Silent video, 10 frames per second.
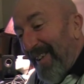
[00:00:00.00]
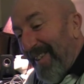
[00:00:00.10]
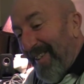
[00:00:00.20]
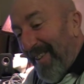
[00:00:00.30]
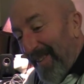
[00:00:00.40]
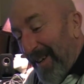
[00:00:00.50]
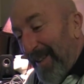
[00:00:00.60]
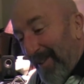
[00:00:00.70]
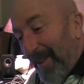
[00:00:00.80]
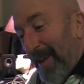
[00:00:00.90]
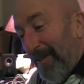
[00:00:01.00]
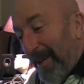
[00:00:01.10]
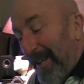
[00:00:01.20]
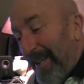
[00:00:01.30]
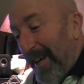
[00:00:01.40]
South, South
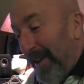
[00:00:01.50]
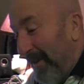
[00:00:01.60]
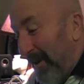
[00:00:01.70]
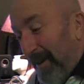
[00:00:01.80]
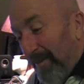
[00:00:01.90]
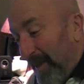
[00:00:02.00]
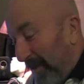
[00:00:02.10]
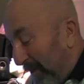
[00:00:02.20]
Africa, the